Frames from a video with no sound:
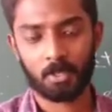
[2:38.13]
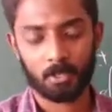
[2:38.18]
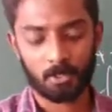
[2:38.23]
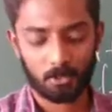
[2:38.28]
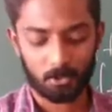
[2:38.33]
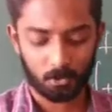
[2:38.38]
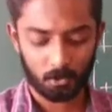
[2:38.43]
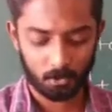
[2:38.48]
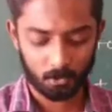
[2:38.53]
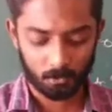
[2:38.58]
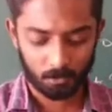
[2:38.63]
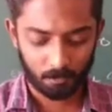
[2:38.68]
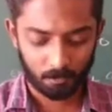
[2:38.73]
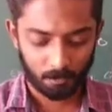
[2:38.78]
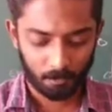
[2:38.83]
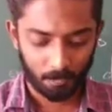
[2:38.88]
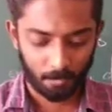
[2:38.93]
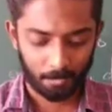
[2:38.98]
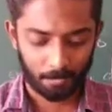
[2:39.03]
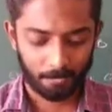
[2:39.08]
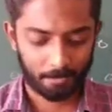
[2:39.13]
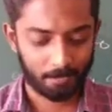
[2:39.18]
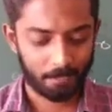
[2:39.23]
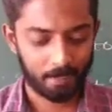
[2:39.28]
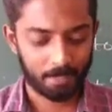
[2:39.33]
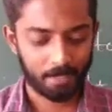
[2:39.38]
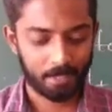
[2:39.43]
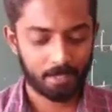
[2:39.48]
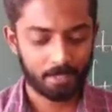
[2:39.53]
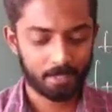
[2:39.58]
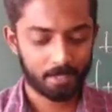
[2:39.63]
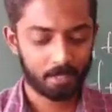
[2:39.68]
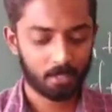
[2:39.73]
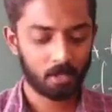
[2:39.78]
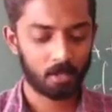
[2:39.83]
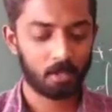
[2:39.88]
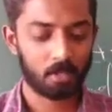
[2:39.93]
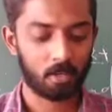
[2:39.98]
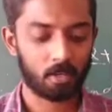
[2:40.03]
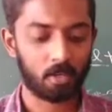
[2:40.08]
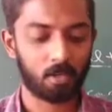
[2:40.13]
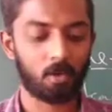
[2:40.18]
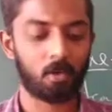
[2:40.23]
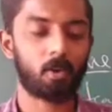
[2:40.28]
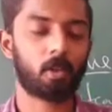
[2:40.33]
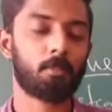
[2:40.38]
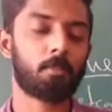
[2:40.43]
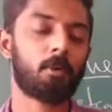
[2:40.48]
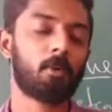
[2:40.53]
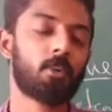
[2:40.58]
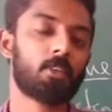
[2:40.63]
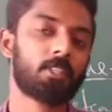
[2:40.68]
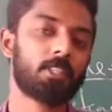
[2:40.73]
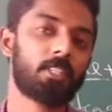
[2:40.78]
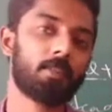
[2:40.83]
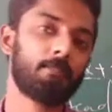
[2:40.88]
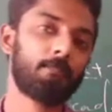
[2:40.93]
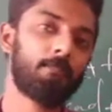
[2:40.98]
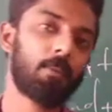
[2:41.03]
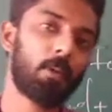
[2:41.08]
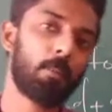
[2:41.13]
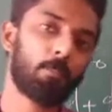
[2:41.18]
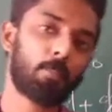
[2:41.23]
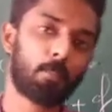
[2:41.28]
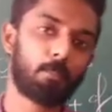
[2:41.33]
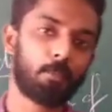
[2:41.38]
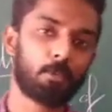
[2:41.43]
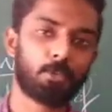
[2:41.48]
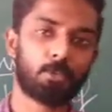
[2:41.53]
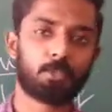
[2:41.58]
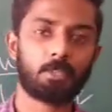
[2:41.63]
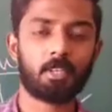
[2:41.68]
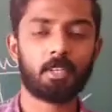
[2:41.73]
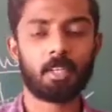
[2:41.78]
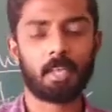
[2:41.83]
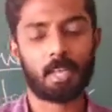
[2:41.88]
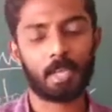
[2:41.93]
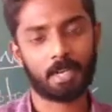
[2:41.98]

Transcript: So that is all about simple preposition